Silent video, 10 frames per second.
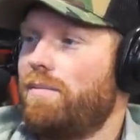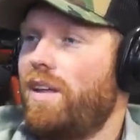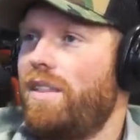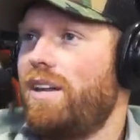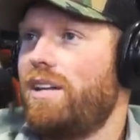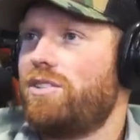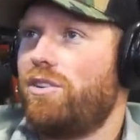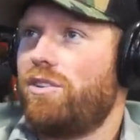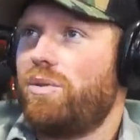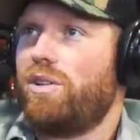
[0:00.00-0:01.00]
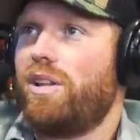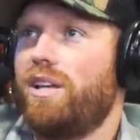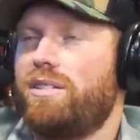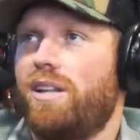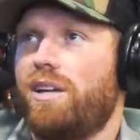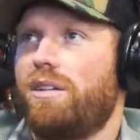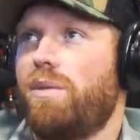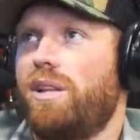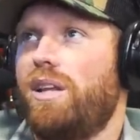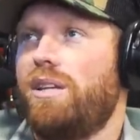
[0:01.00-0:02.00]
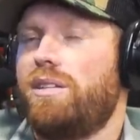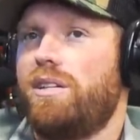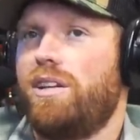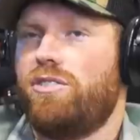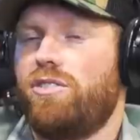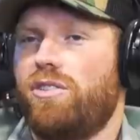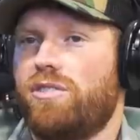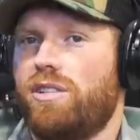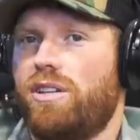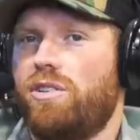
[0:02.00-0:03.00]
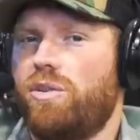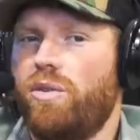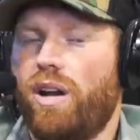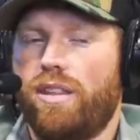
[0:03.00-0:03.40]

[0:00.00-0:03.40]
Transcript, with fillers: And then I started to realize, like in my late teenage years, like, you know what?